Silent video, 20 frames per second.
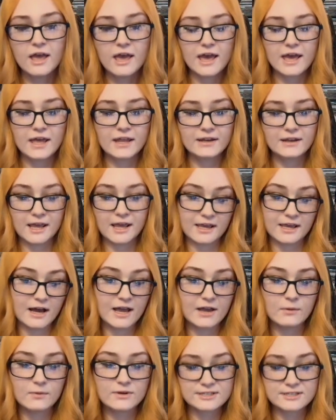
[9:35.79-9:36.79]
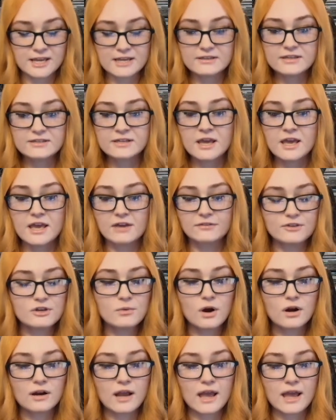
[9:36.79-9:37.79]
And hey, I always say this, if you
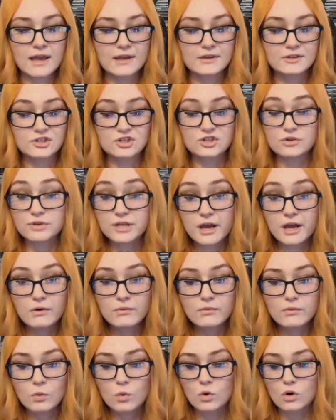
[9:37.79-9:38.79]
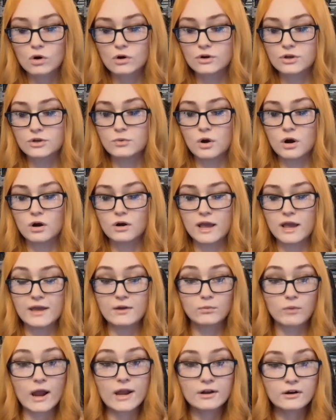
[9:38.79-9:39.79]
are a studio or you are a
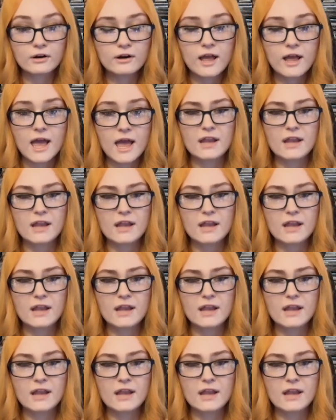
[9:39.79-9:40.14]
writer